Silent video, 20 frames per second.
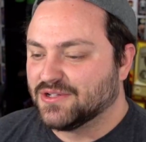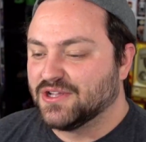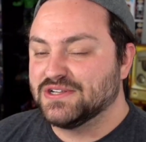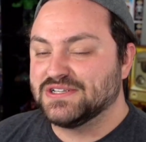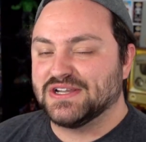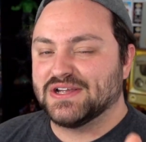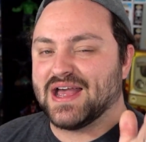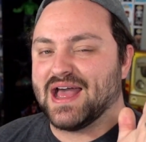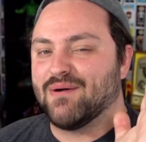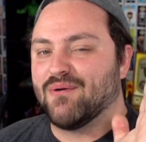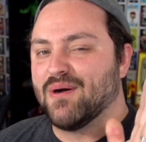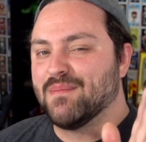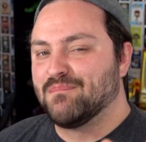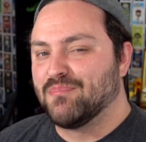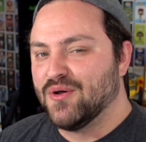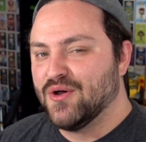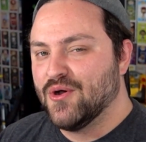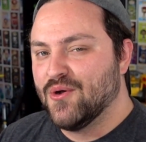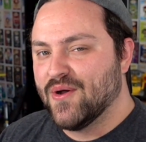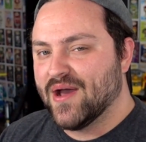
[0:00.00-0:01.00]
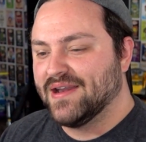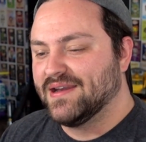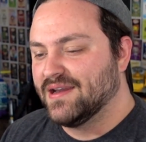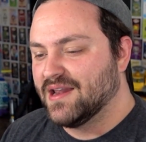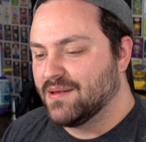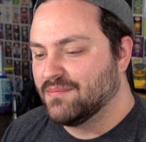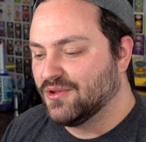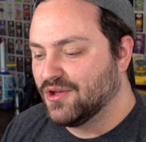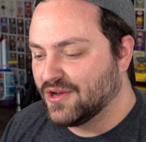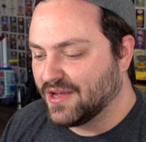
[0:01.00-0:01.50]
let's look at what Pooh ended
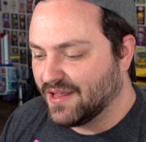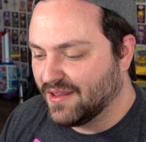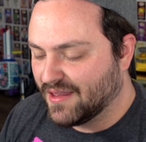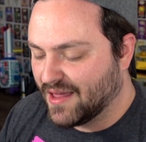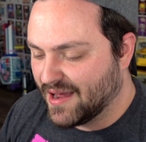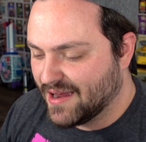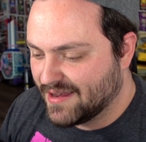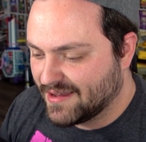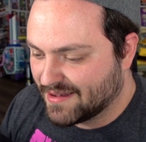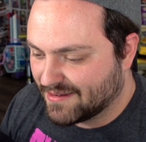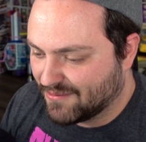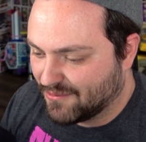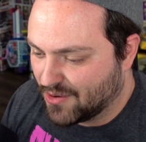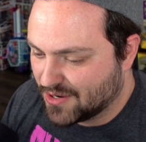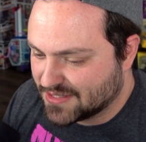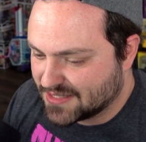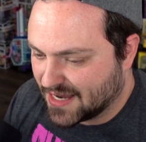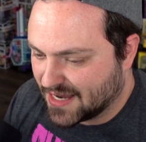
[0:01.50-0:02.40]
up looking like once